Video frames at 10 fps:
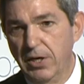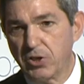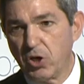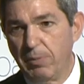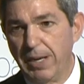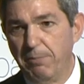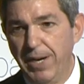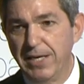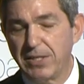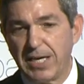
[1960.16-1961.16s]
So my
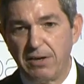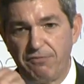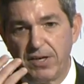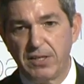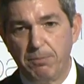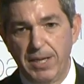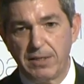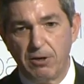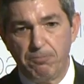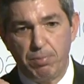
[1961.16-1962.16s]
basic and
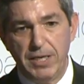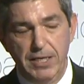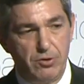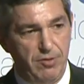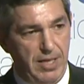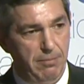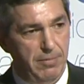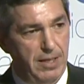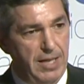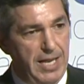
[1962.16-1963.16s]
fundamental plea to
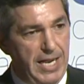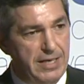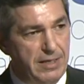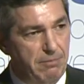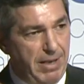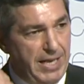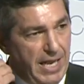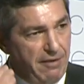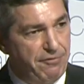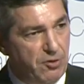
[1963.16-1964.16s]
them and my
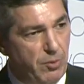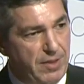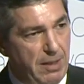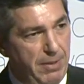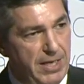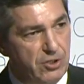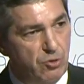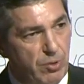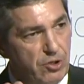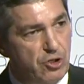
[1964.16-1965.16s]
effort with them is
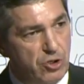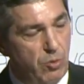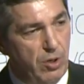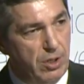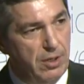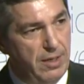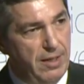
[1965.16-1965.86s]
to ensure